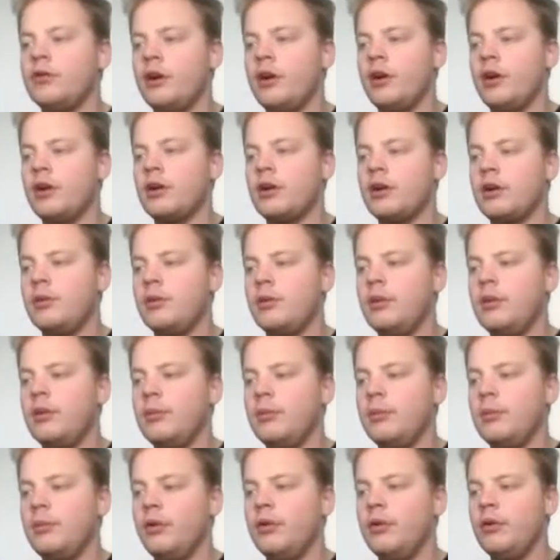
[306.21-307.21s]
So on your
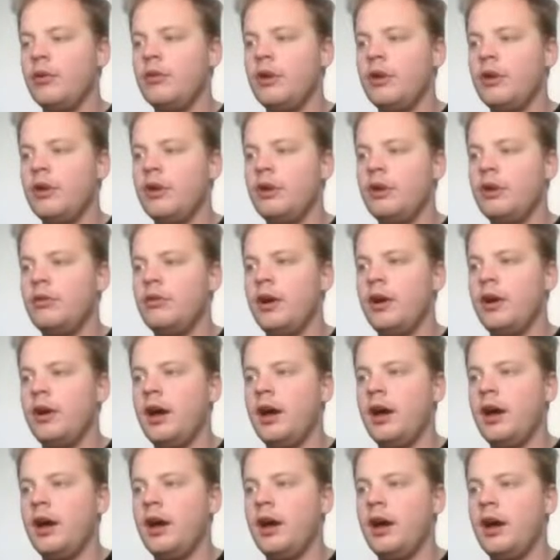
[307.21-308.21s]
community bulletin, you
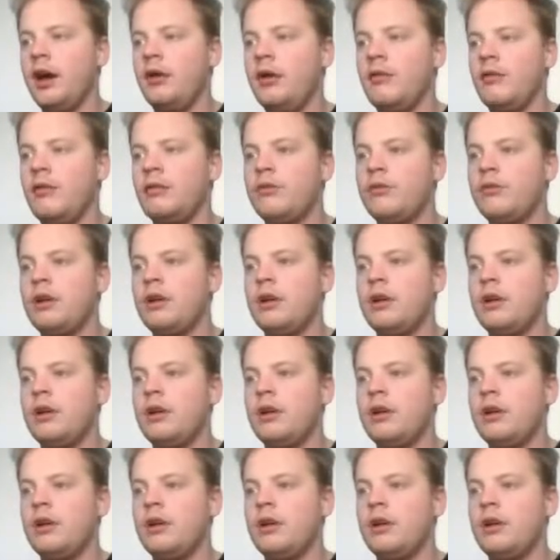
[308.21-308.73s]
have